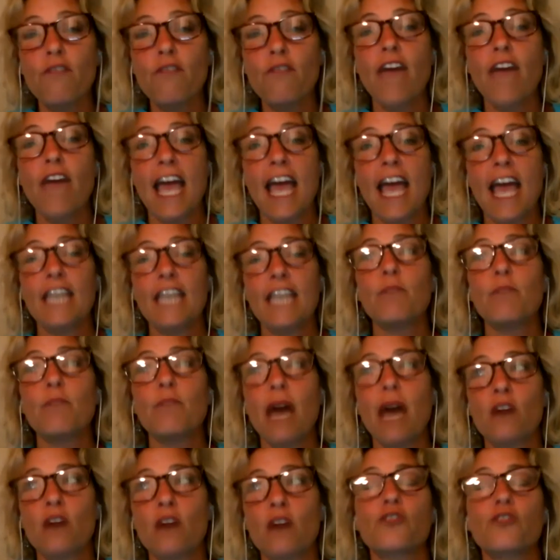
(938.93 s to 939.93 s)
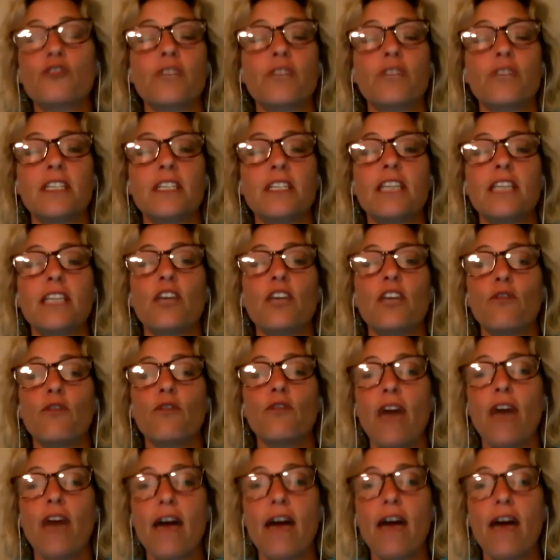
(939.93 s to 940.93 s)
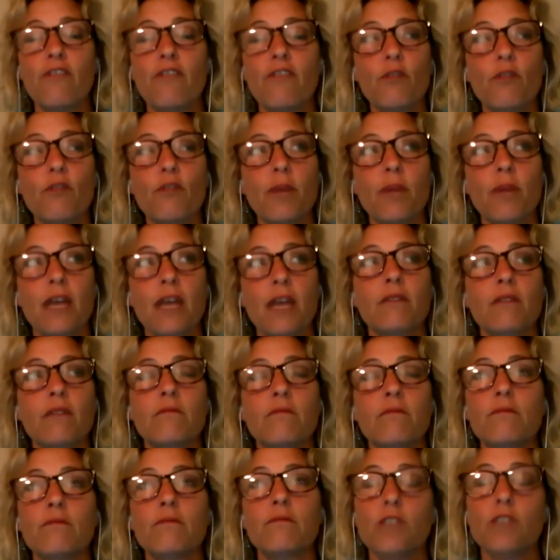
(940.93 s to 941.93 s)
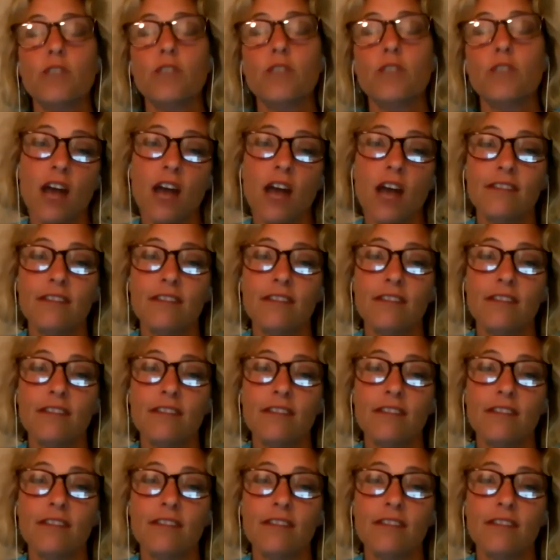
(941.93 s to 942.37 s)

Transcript: any boundaries that you've ever been taught